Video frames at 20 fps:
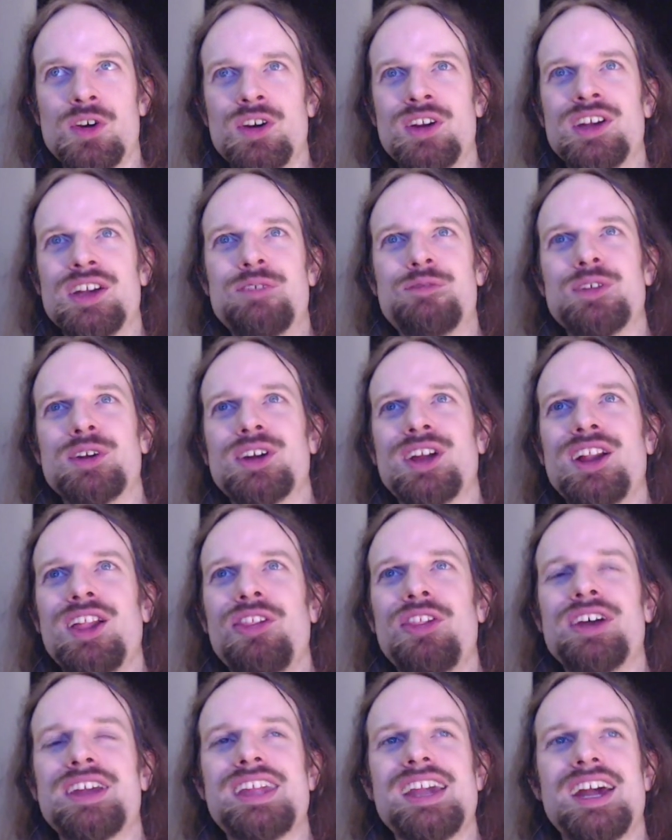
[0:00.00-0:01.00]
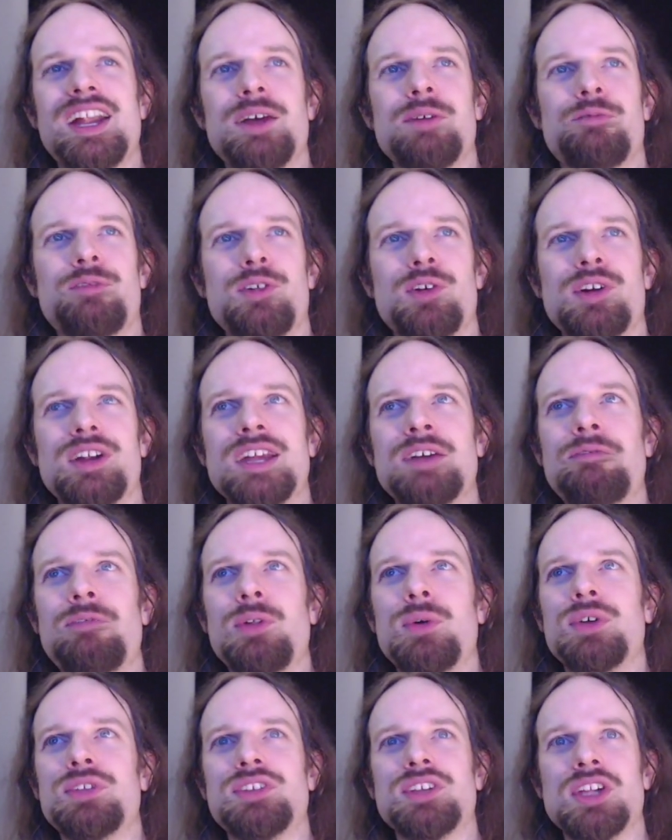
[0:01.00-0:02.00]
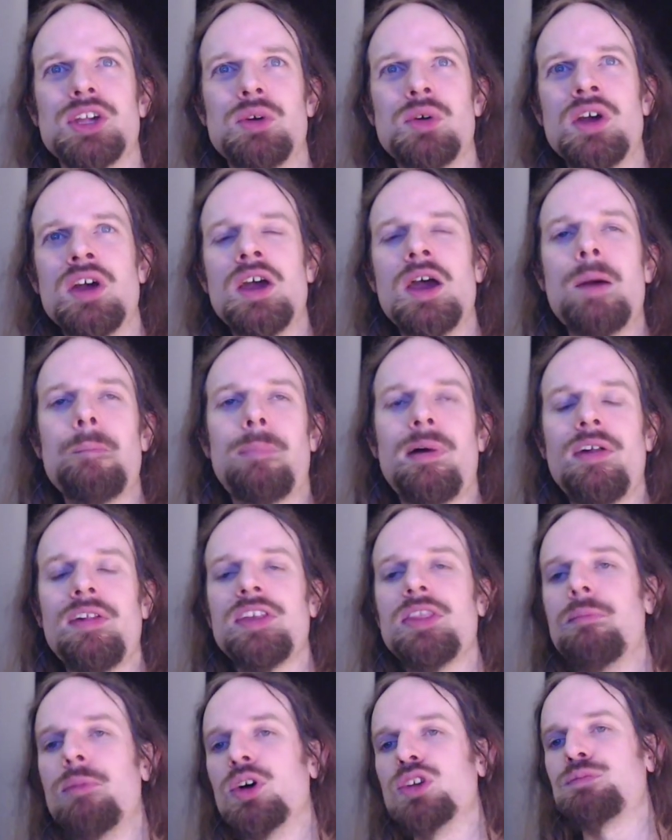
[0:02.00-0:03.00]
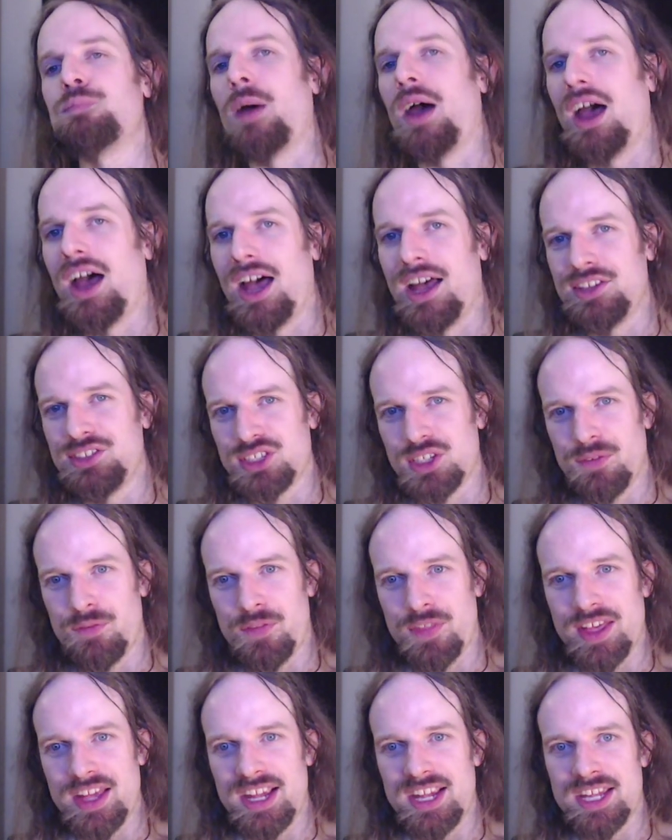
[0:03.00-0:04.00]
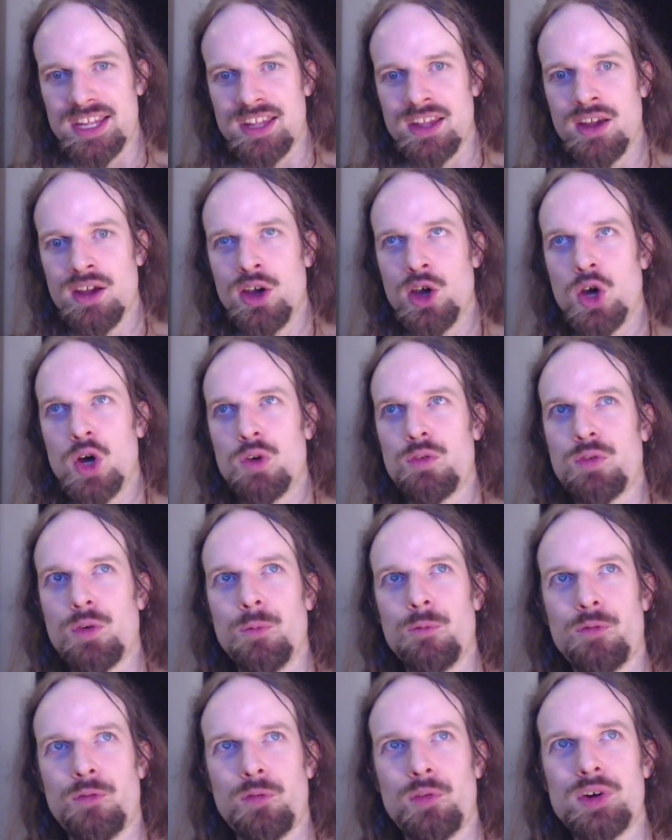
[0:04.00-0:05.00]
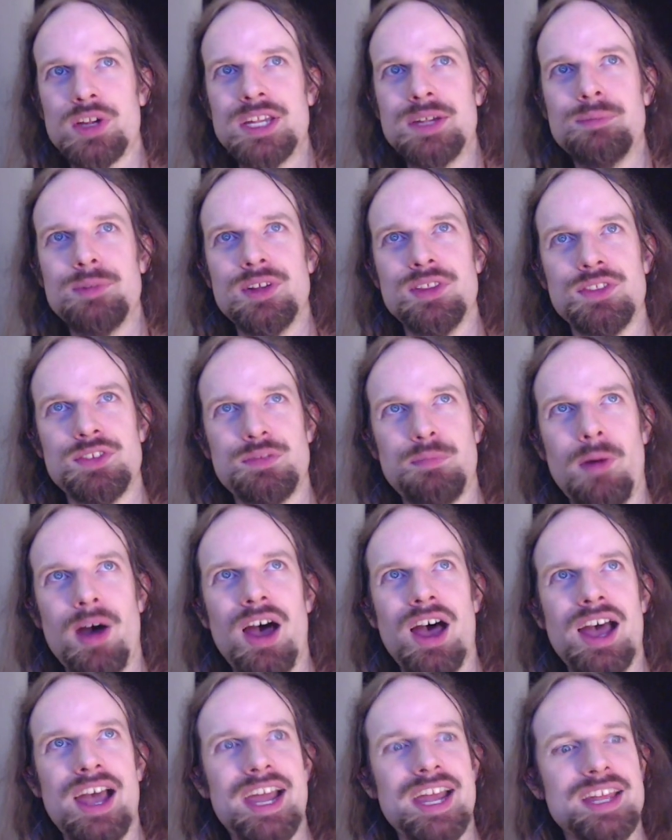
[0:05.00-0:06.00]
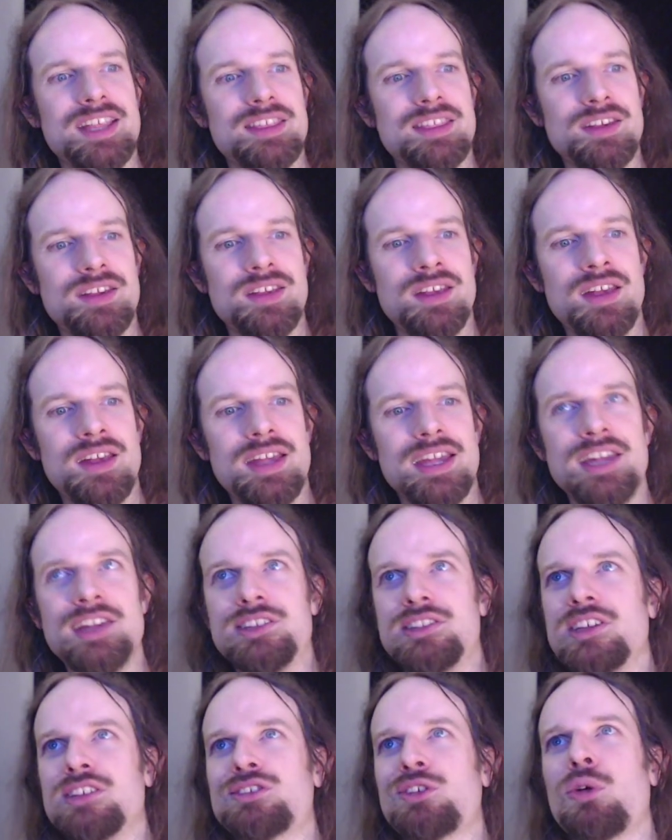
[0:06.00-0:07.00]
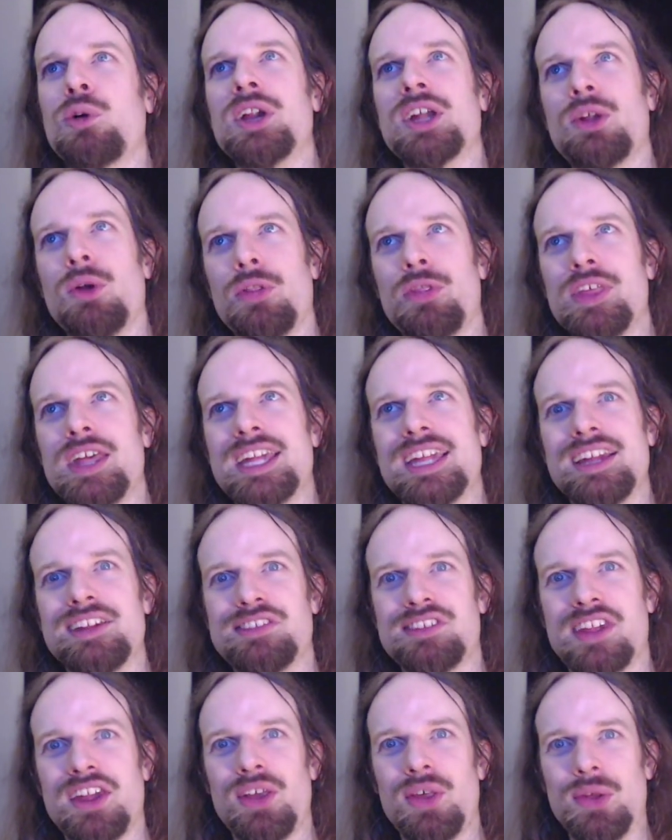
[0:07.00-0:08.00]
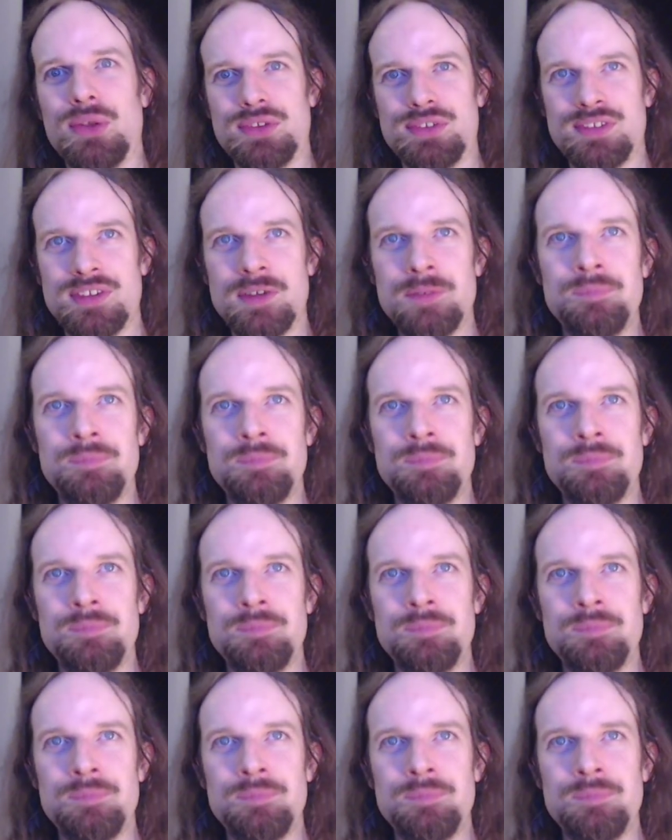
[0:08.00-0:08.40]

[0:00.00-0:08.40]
if you're going to look at him for influencing you, probably the most positive thing from Freeman's mind is his critical thinking skills.